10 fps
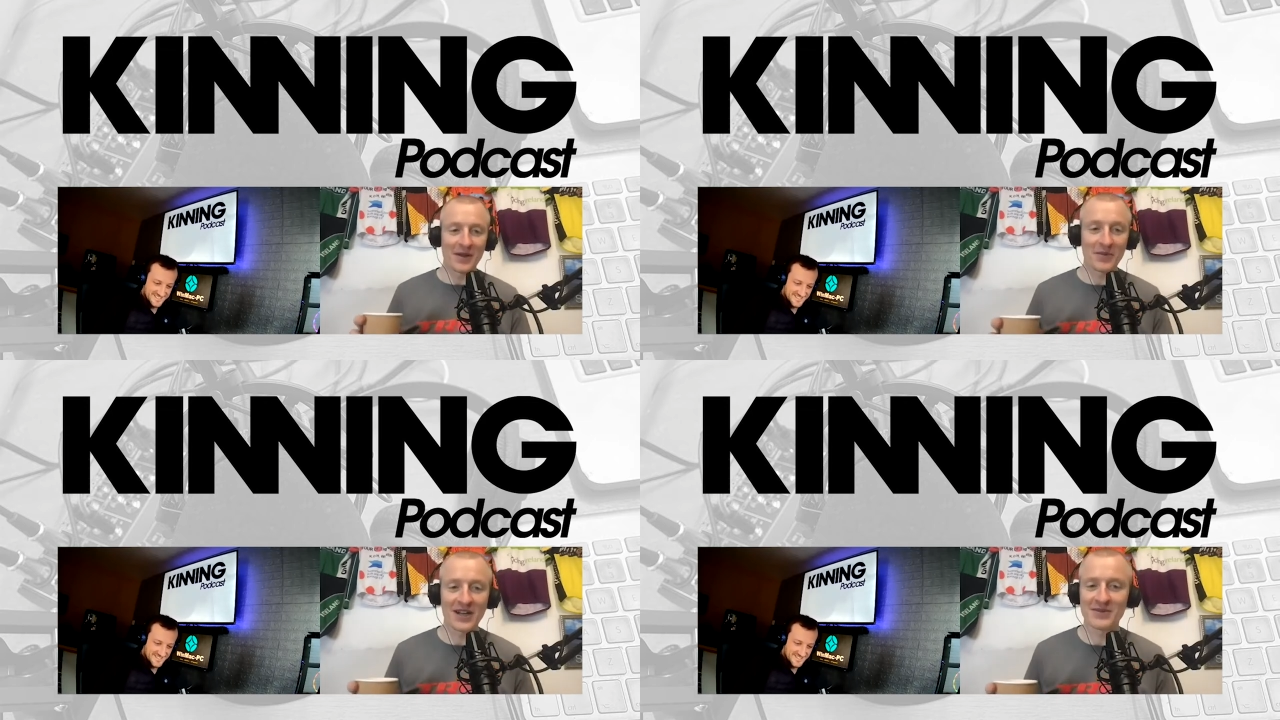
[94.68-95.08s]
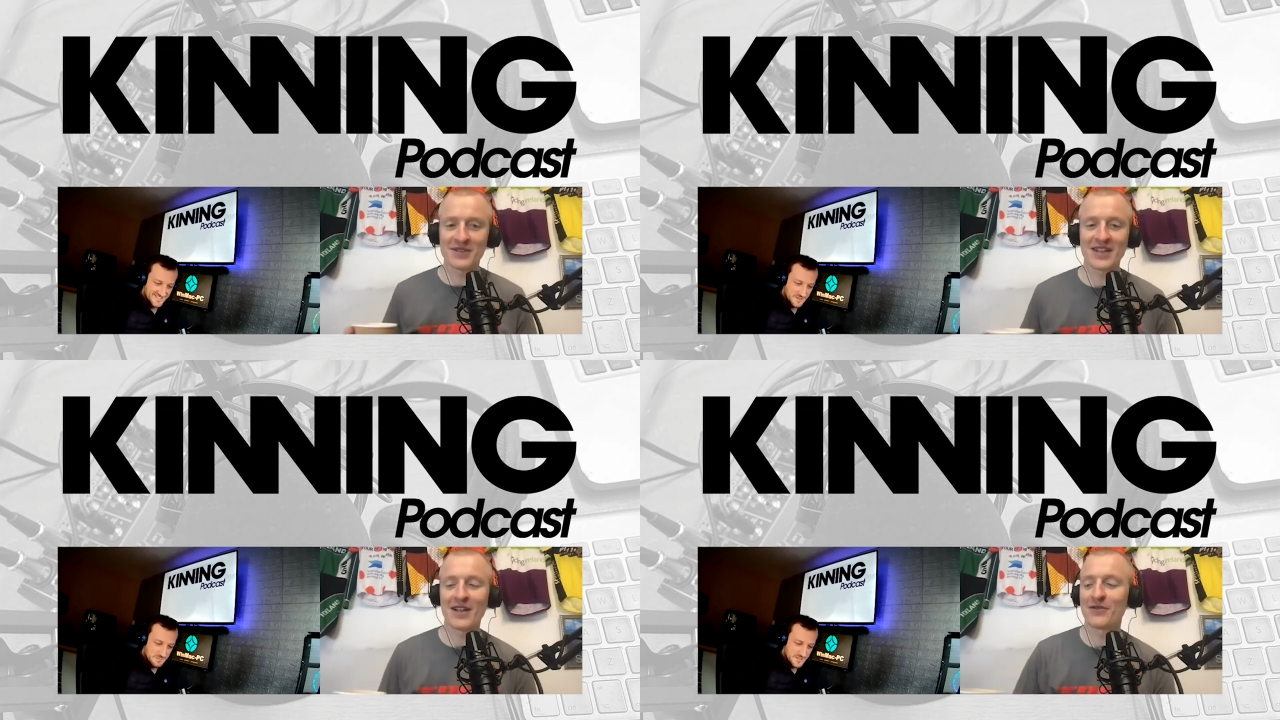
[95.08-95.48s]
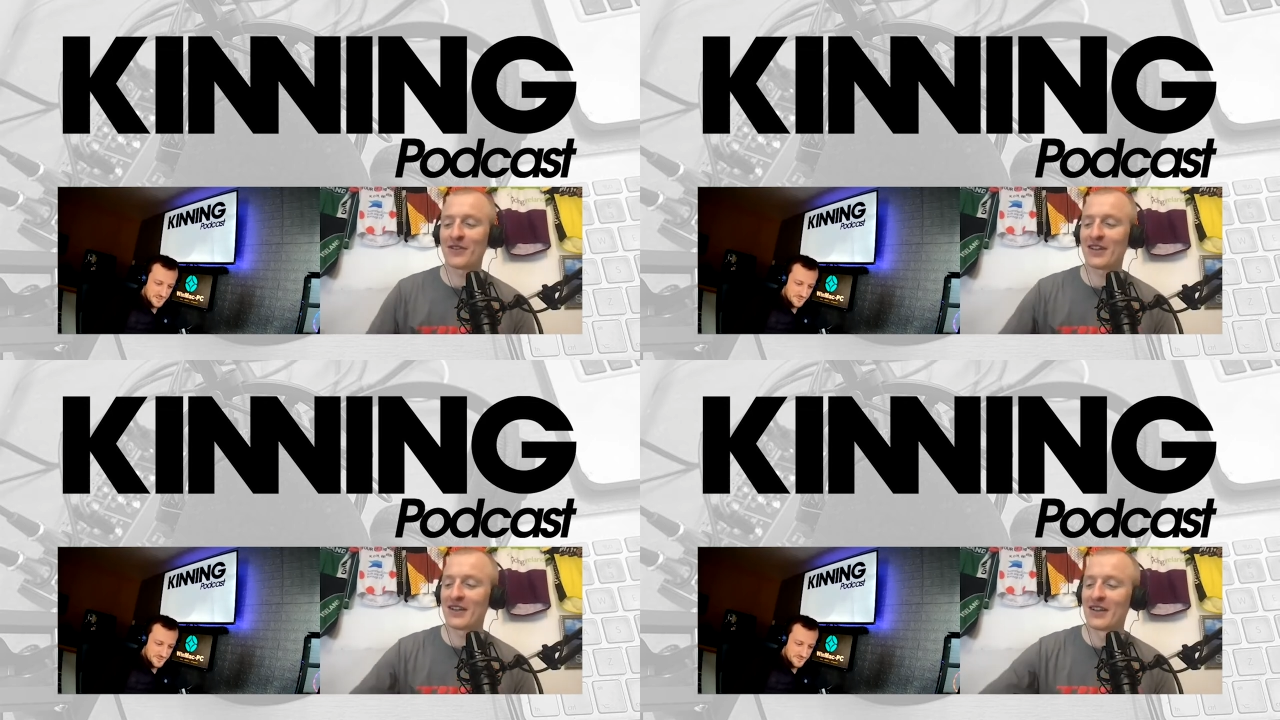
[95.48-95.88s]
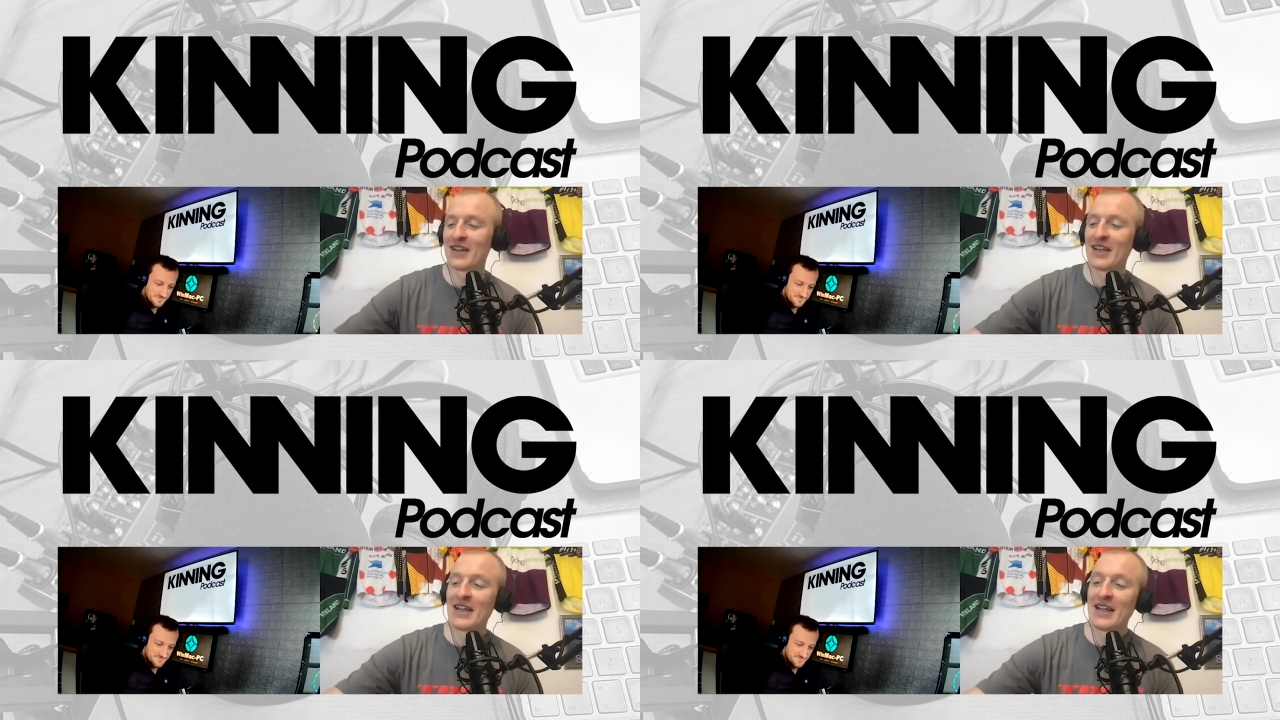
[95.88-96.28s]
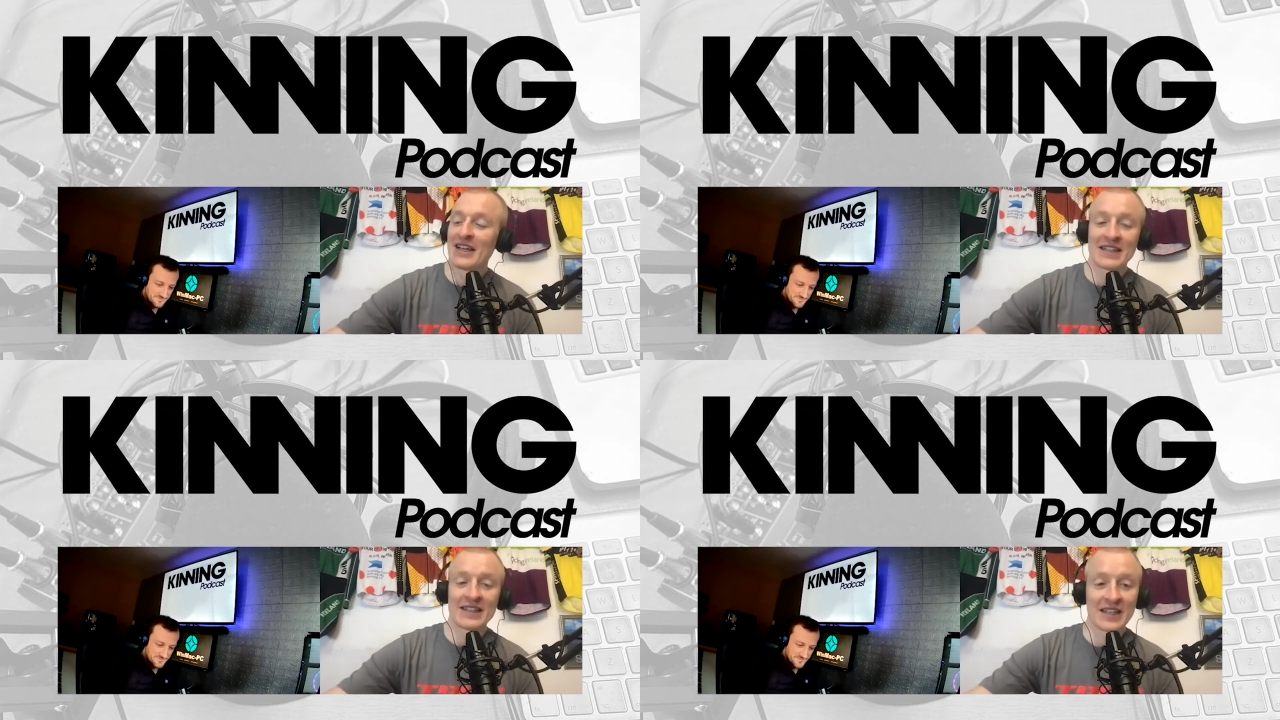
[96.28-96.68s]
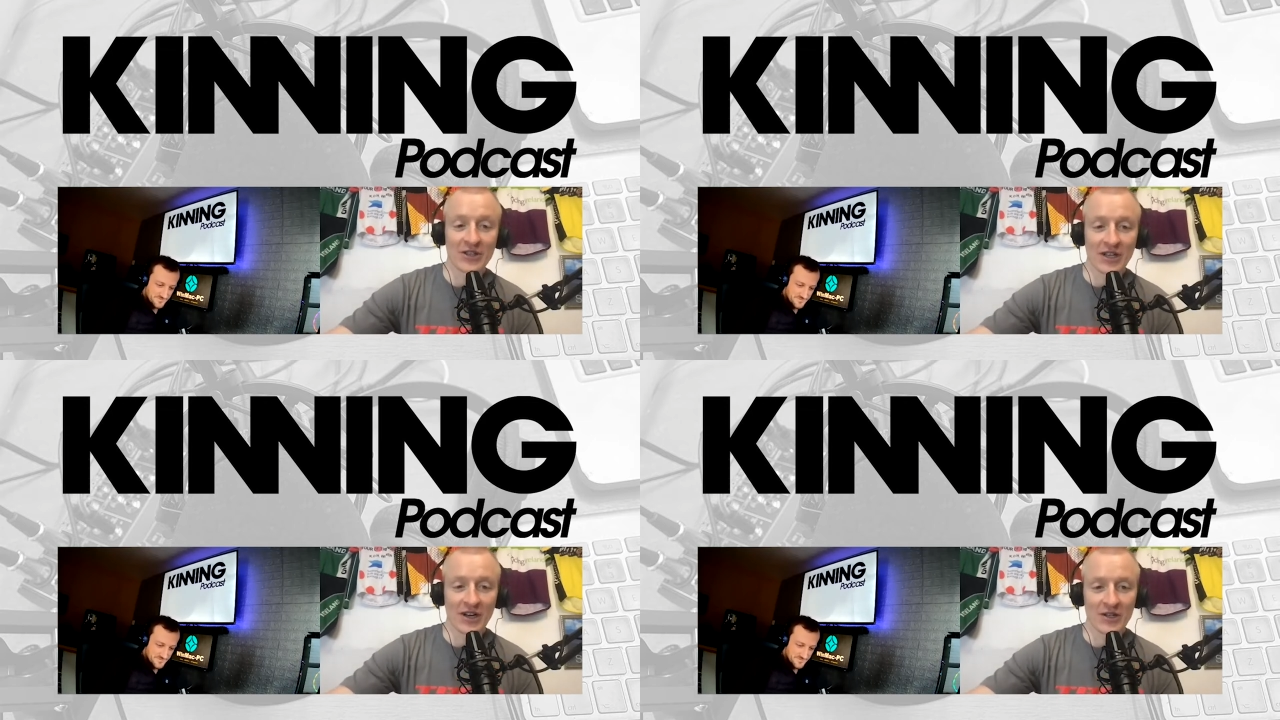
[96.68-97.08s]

Impressed myself. Uh, did you get